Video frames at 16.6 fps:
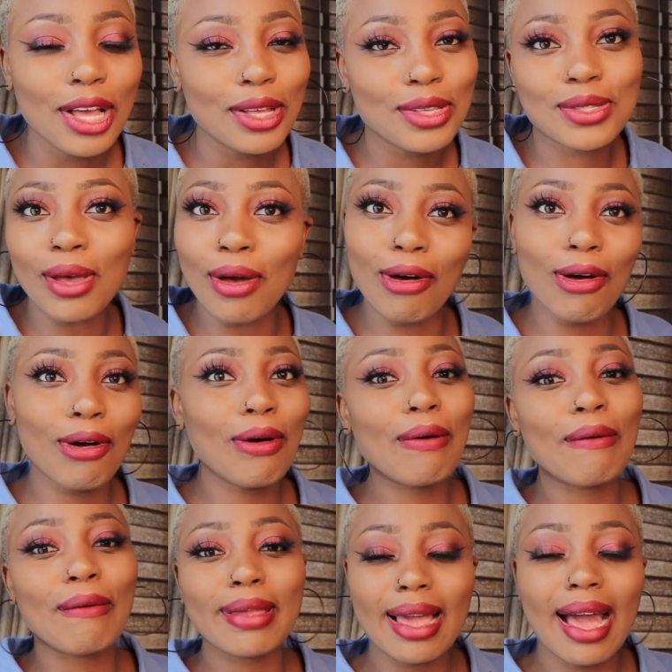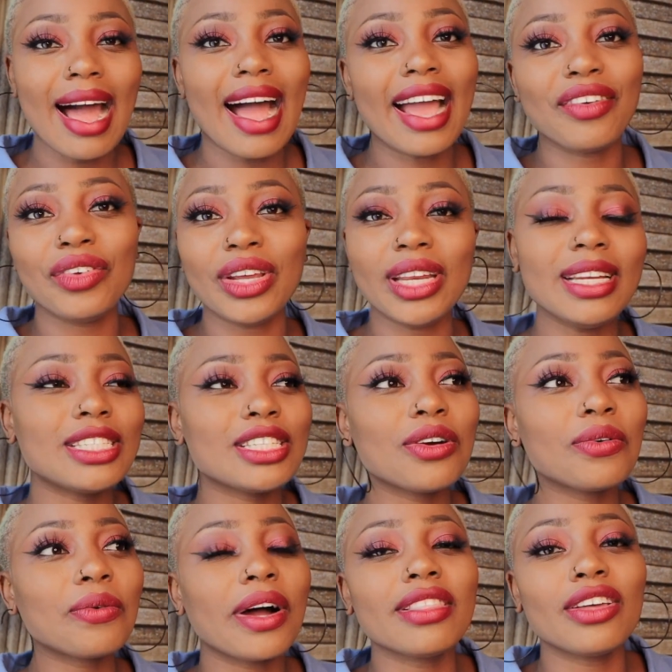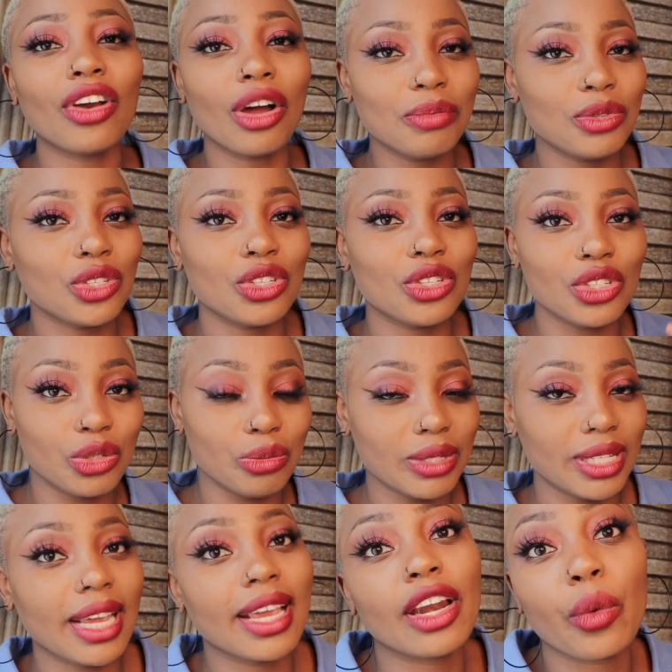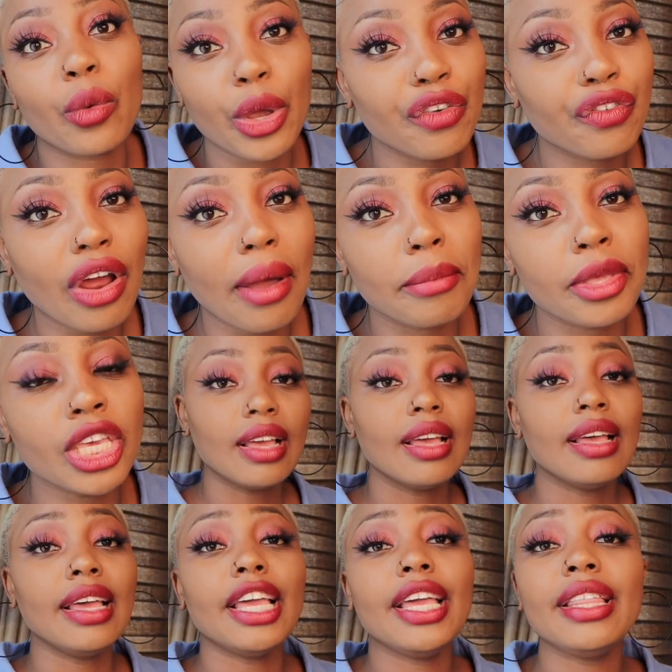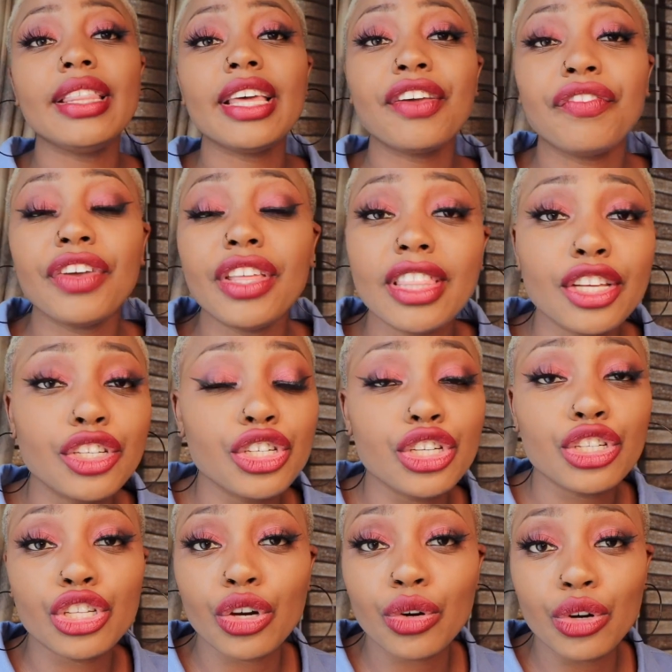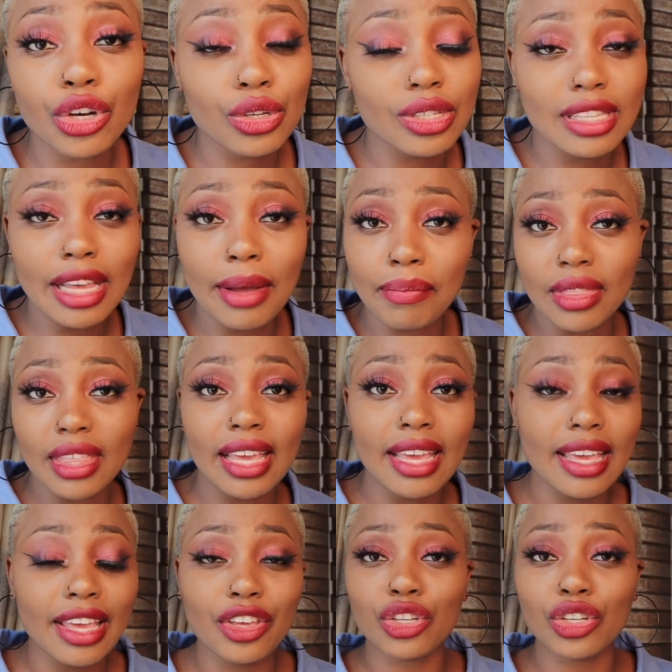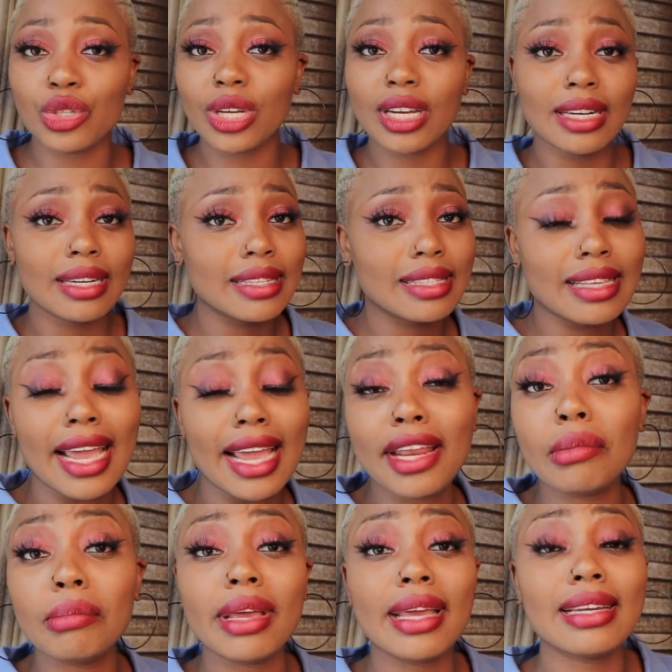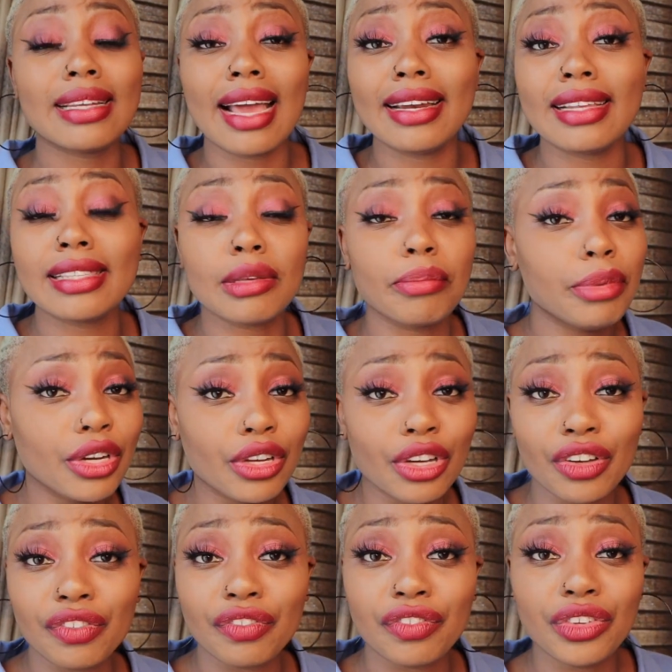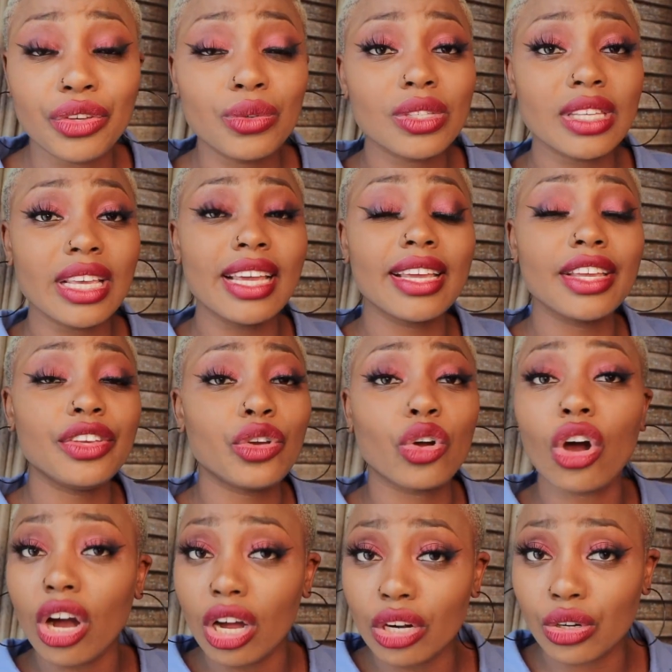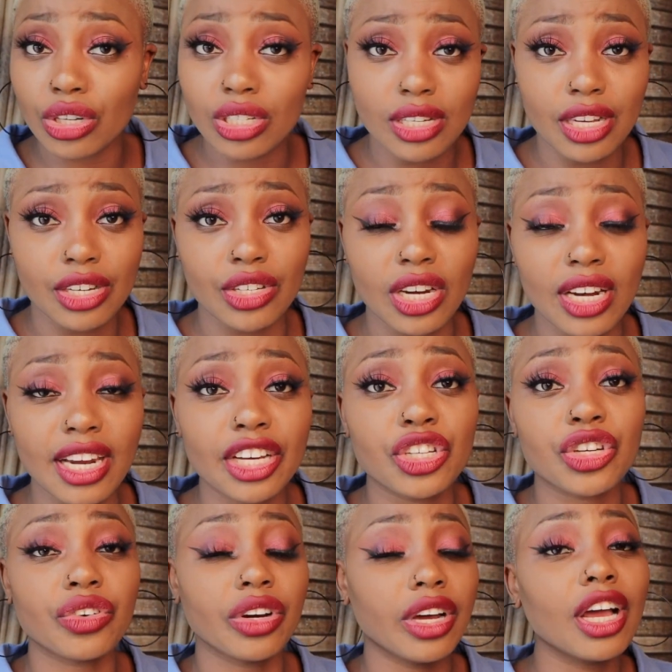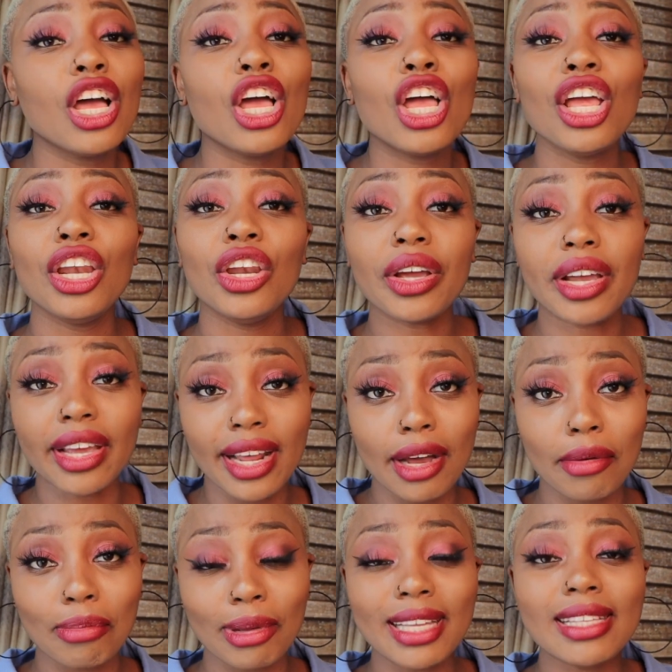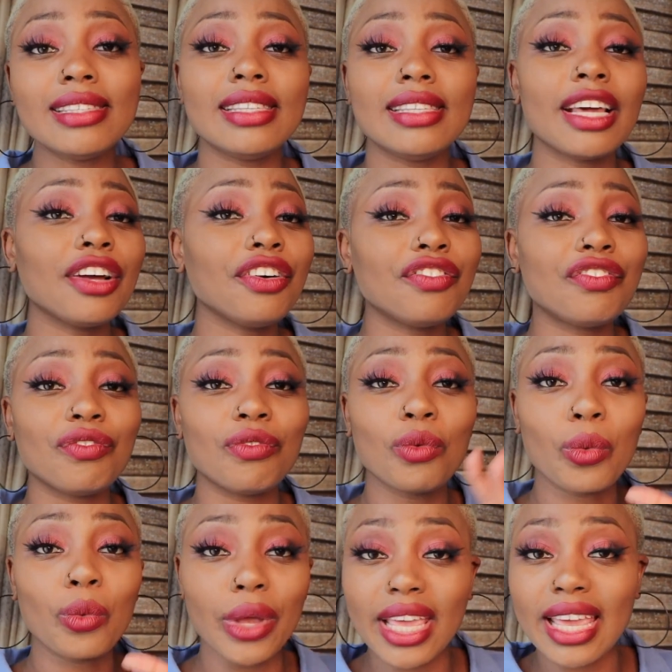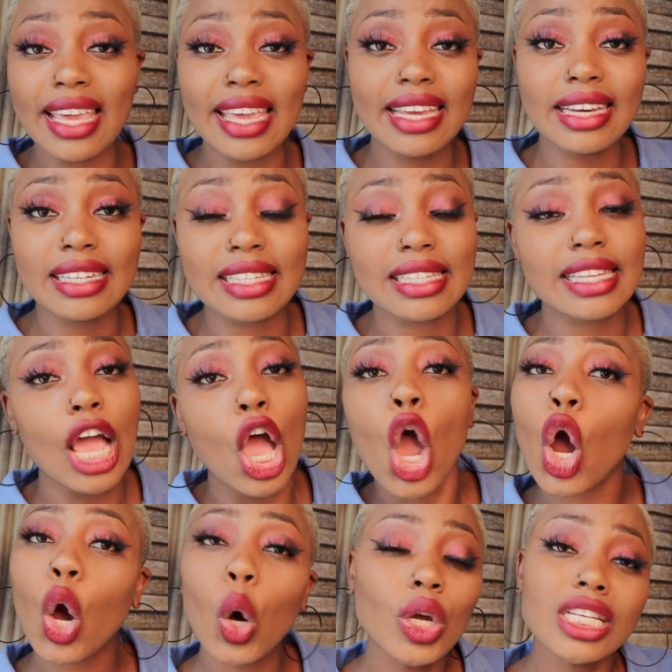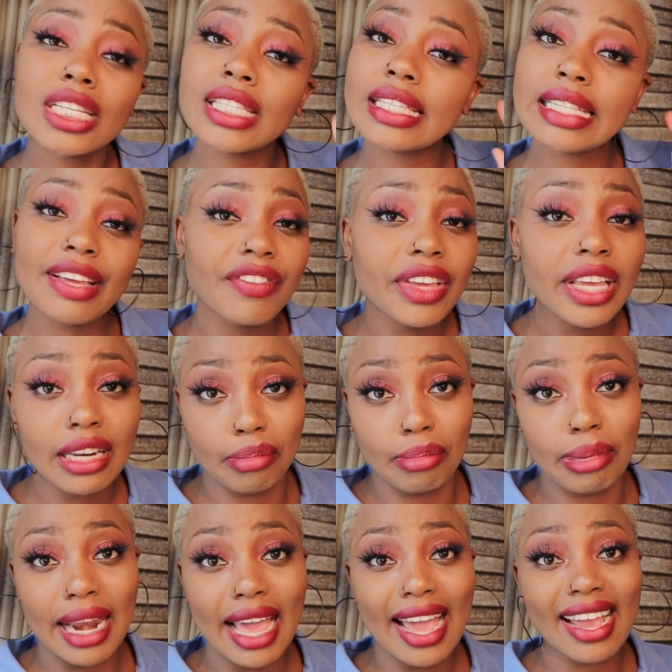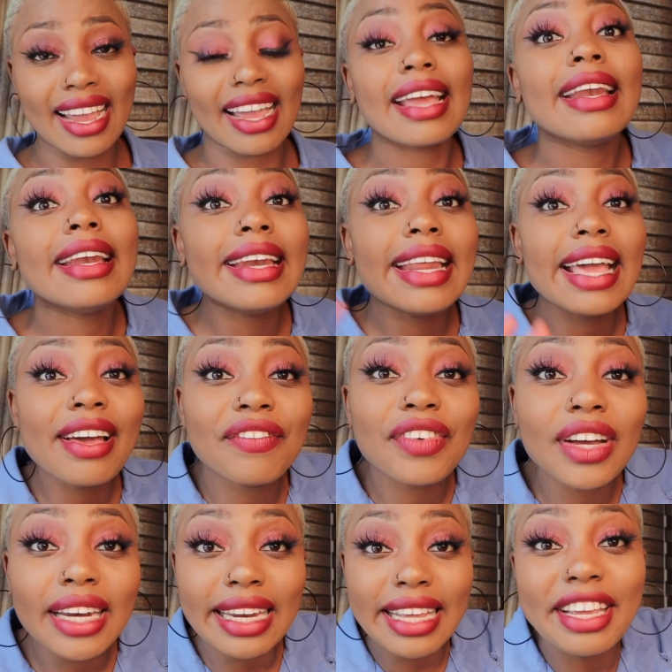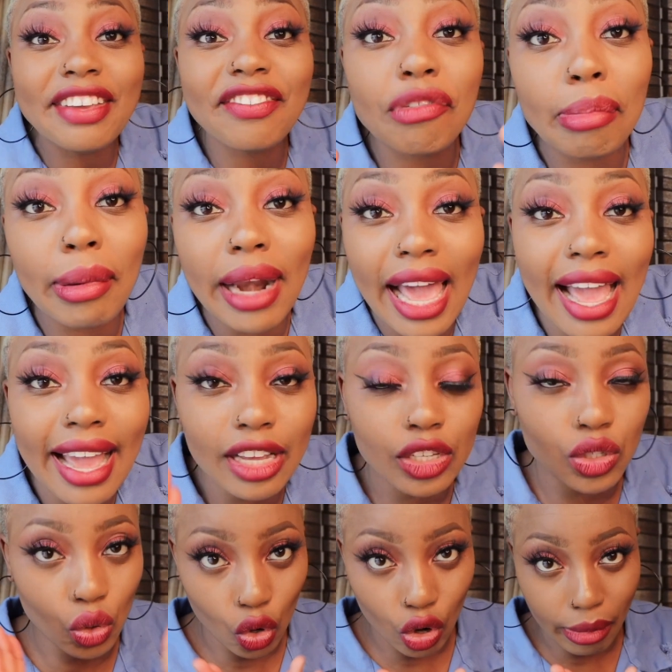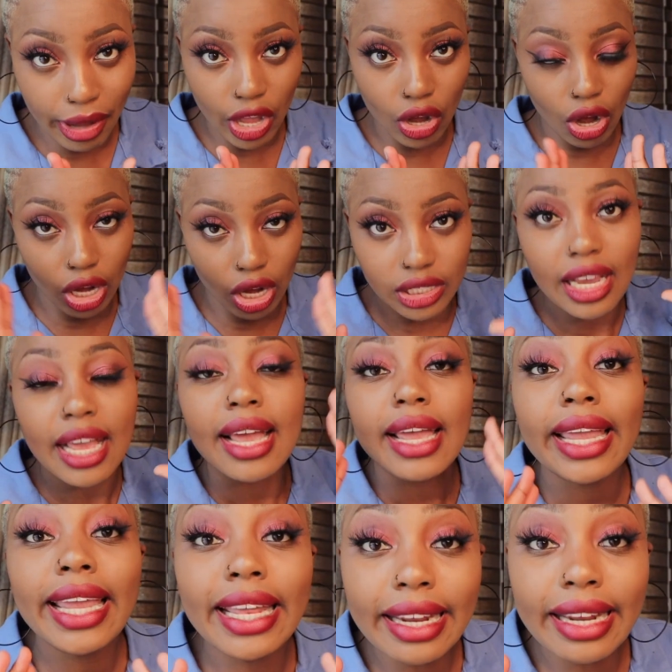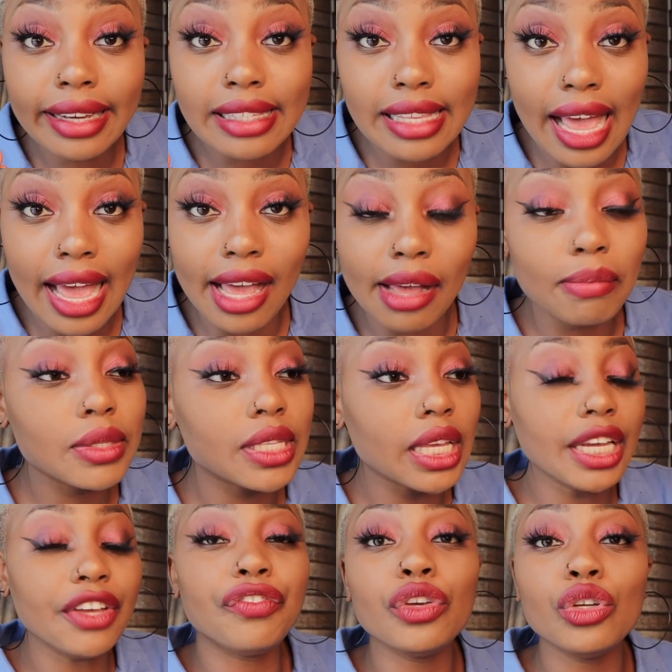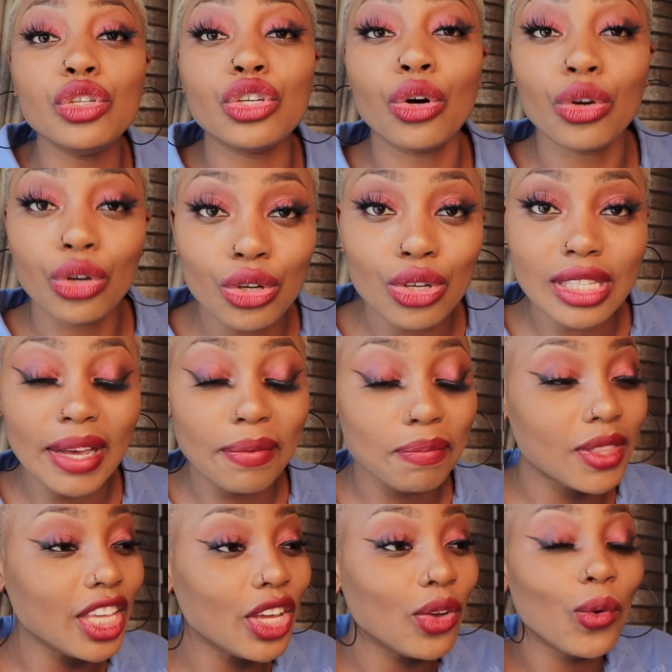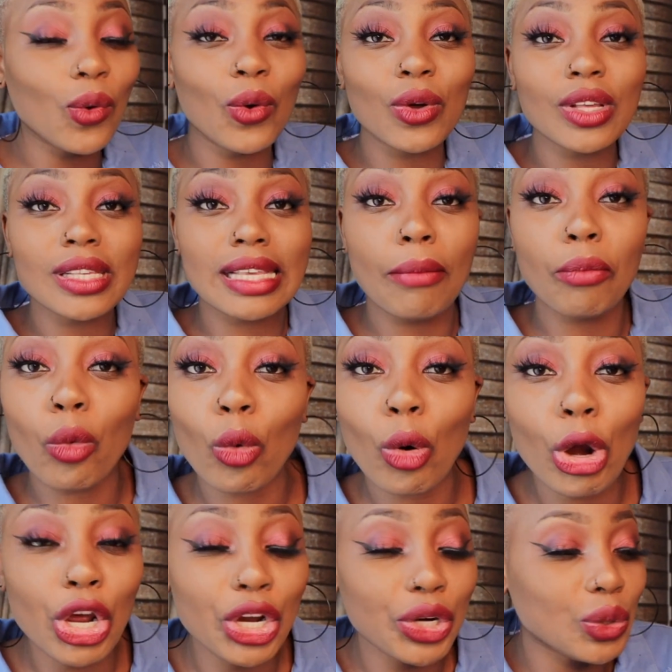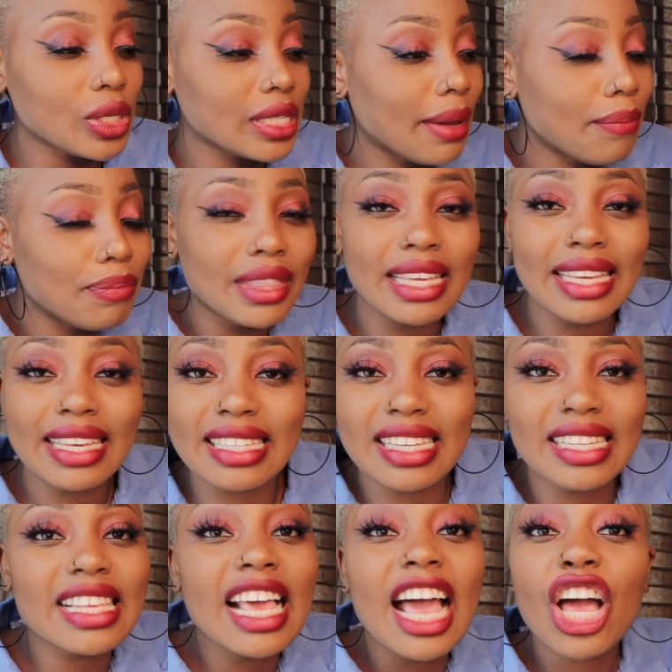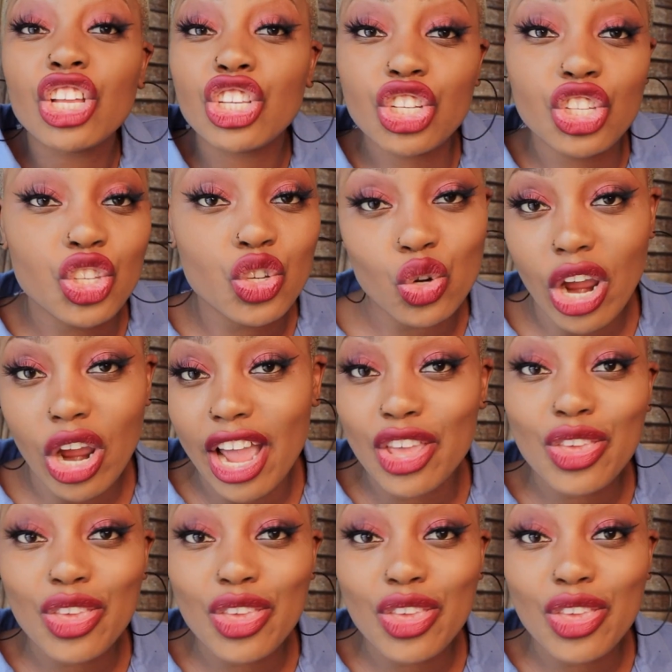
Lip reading: So yeah, I really didn't want that opportunity to be taken away from me. In the event that you don't know something, you're doing an assignment and it's a bit confusing, you can't contact your lecturer, look it up. Instead of winging it or just leaving it blank, never leave blanks. Oh my gosh, in exams, if you don't know something or some word or something, is just try.